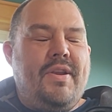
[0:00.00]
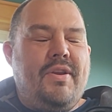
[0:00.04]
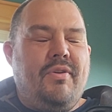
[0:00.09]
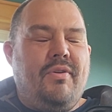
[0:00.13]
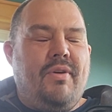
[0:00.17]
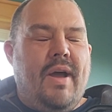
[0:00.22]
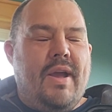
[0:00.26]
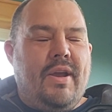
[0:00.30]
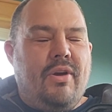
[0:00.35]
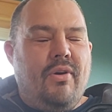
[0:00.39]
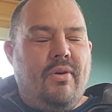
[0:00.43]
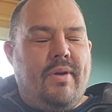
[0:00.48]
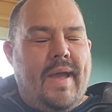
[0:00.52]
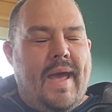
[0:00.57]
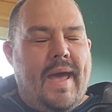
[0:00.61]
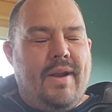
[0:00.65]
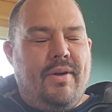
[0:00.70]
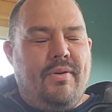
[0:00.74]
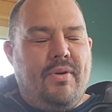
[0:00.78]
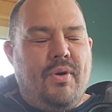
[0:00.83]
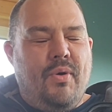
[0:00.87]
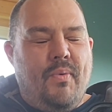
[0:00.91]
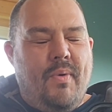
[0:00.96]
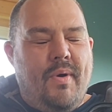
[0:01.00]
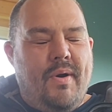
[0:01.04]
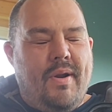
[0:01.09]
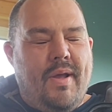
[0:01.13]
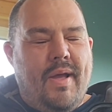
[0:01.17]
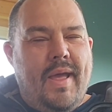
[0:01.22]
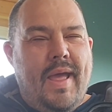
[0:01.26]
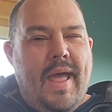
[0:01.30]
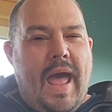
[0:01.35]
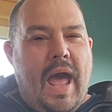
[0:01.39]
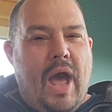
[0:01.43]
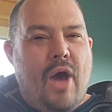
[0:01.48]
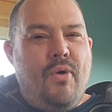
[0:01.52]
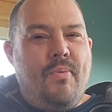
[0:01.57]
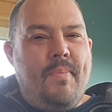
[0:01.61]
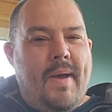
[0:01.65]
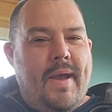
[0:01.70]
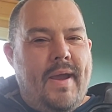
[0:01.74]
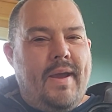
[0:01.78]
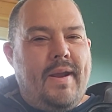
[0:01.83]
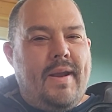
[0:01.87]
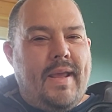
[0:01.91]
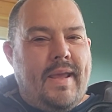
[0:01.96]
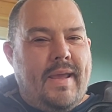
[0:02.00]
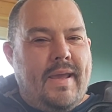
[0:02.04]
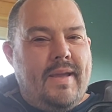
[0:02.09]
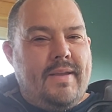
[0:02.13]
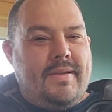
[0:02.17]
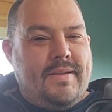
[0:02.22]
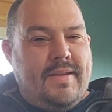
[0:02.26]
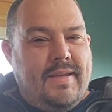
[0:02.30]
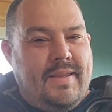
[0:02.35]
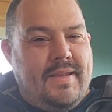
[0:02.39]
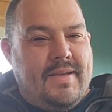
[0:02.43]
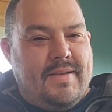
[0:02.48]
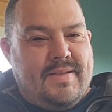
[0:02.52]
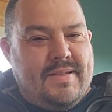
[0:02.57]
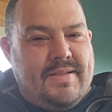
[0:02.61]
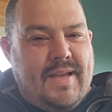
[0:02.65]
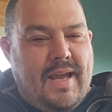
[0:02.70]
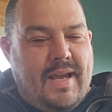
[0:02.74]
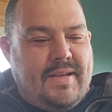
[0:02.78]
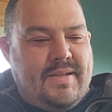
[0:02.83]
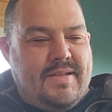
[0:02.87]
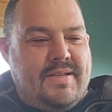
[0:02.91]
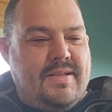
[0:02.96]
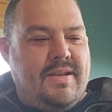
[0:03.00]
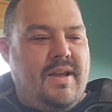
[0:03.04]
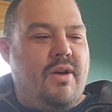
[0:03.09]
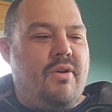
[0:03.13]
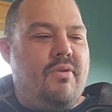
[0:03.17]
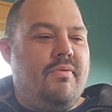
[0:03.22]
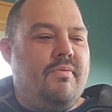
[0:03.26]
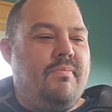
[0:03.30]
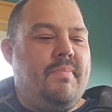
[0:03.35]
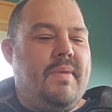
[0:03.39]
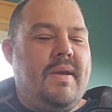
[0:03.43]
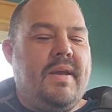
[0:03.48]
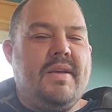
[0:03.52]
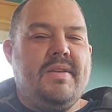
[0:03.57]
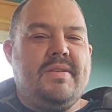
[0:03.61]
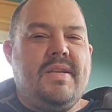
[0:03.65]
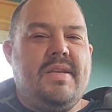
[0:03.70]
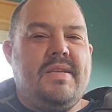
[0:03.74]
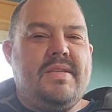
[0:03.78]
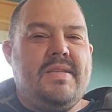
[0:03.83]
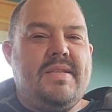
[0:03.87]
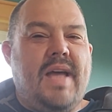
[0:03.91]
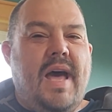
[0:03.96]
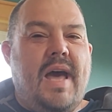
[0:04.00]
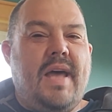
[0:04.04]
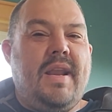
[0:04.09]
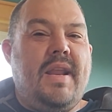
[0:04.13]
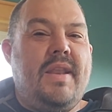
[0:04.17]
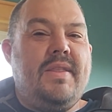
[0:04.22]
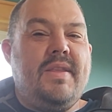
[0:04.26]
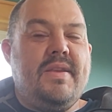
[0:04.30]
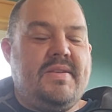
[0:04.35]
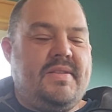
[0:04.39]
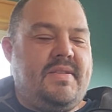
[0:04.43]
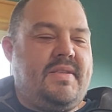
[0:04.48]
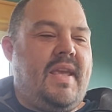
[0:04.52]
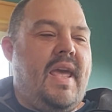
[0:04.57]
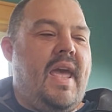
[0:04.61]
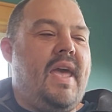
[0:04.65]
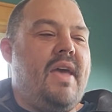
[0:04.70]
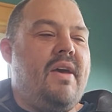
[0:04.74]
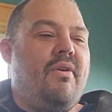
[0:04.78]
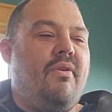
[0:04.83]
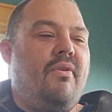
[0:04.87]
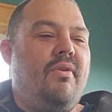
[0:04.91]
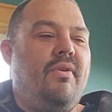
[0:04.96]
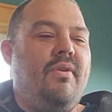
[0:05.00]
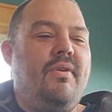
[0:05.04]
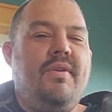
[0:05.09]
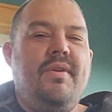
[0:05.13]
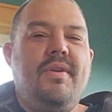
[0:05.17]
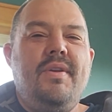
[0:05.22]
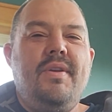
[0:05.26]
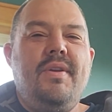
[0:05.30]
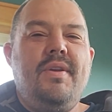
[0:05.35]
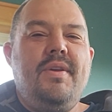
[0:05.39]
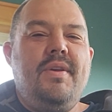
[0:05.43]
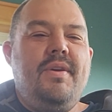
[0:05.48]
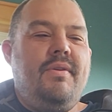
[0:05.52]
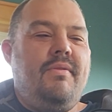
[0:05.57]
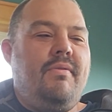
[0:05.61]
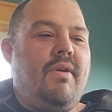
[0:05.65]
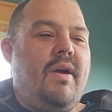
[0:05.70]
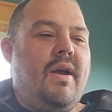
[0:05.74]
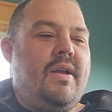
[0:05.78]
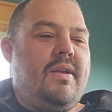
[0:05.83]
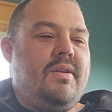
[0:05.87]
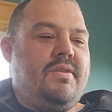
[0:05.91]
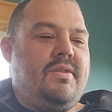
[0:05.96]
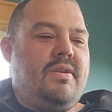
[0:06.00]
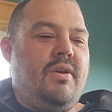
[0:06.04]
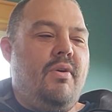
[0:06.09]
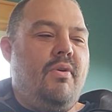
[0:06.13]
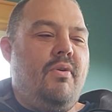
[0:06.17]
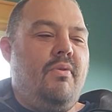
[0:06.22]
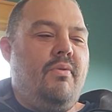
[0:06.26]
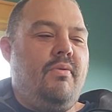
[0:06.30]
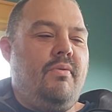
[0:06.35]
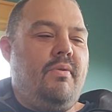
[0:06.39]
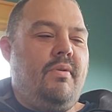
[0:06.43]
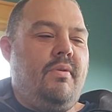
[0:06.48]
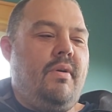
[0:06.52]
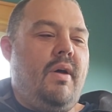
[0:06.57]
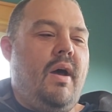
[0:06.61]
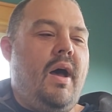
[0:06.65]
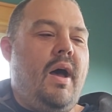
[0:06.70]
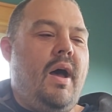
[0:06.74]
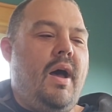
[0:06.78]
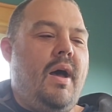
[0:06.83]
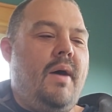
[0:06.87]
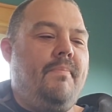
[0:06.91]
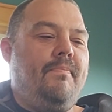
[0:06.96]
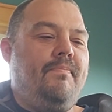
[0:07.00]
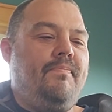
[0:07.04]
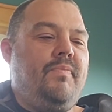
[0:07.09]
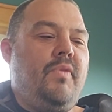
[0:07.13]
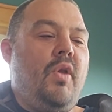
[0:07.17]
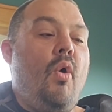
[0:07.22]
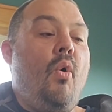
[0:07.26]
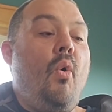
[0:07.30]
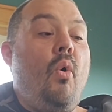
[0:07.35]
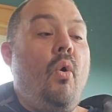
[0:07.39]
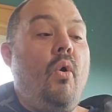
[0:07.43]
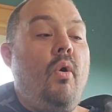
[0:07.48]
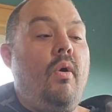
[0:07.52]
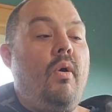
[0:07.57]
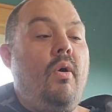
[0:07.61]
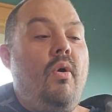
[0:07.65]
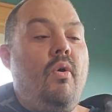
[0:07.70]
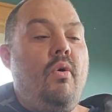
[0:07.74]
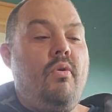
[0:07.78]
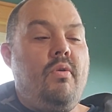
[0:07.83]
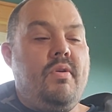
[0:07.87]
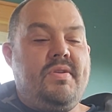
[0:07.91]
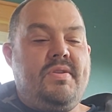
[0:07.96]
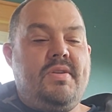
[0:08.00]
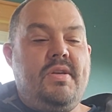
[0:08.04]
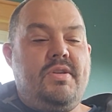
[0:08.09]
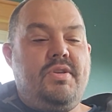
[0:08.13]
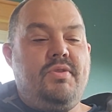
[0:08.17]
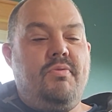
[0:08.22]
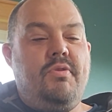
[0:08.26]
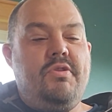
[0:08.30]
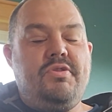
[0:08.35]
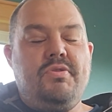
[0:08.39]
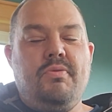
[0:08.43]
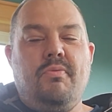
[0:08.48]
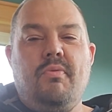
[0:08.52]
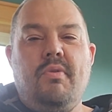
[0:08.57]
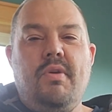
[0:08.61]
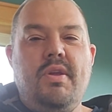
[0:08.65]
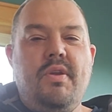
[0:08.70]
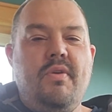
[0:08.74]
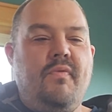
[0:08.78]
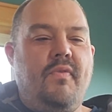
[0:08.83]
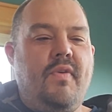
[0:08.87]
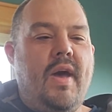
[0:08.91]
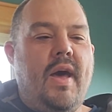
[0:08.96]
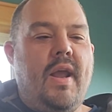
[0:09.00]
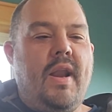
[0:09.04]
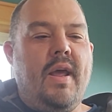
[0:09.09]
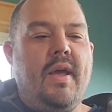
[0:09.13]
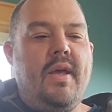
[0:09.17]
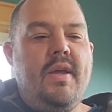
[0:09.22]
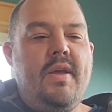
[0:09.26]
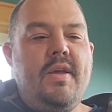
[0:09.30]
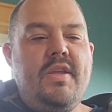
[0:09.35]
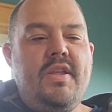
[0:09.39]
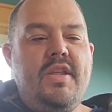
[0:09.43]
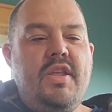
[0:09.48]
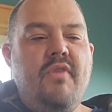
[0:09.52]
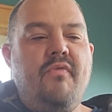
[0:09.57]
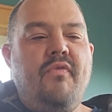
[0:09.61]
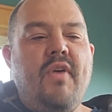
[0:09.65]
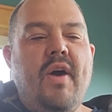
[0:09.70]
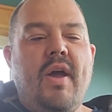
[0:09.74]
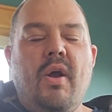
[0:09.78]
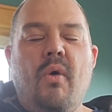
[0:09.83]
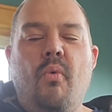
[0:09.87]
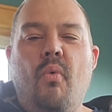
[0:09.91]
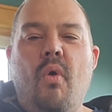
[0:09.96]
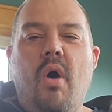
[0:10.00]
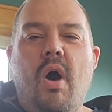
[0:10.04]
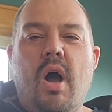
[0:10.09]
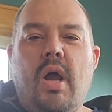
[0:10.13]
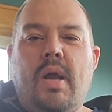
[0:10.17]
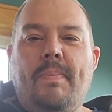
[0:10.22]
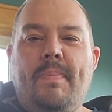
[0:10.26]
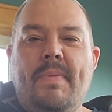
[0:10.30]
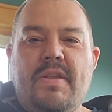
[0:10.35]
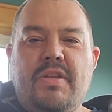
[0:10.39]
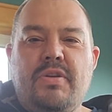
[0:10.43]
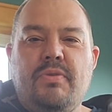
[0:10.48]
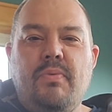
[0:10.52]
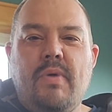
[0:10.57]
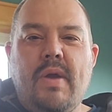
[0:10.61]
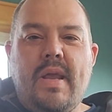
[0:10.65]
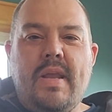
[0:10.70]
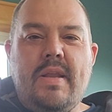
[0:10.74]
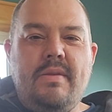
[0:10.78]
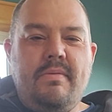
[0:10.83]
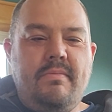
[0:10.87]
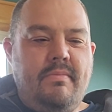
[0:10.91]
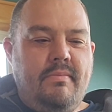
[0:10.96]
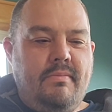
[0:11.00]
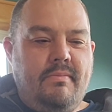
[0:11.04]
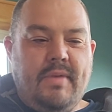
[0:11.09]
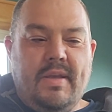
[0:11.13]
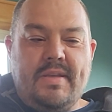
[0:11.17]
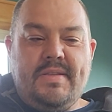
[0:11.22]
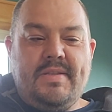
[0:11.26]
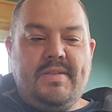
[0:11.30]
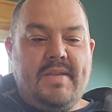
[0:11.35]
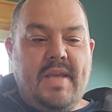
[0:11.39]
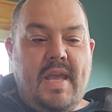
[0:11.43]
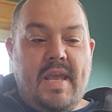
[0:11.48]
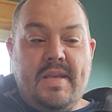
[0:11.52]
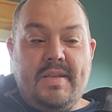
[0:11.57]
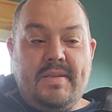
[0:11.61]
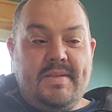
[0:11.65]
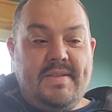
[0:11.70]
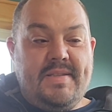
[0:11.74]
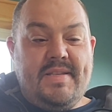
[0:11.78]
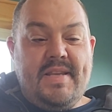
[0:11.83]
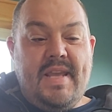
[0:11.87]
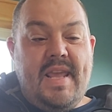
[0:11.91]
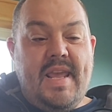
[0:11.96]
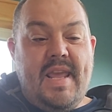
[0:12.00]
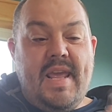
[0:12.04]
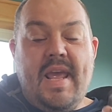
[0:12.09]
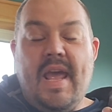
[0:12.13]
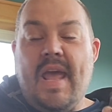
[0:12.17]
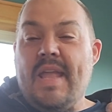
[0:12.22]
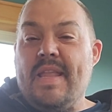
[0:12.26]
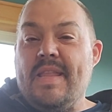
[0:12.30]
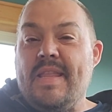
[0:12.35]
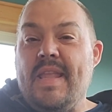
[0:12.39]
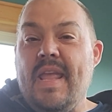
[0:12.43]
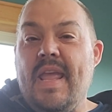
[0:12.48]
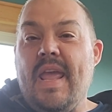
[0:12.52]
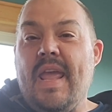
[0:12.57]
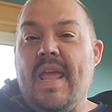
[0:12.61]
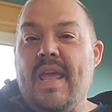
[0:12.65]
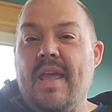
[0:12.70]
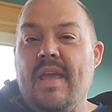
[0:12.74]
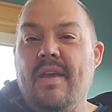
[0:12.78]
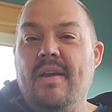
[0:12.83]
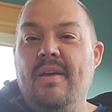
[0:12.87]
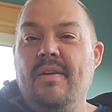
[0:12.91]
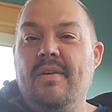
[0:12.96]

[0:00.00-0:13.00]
You're like, okay, I don't know how am I going to get to this next note because it's not in the scale, right? So or a situation where you've got to walk between, let's say, C and D.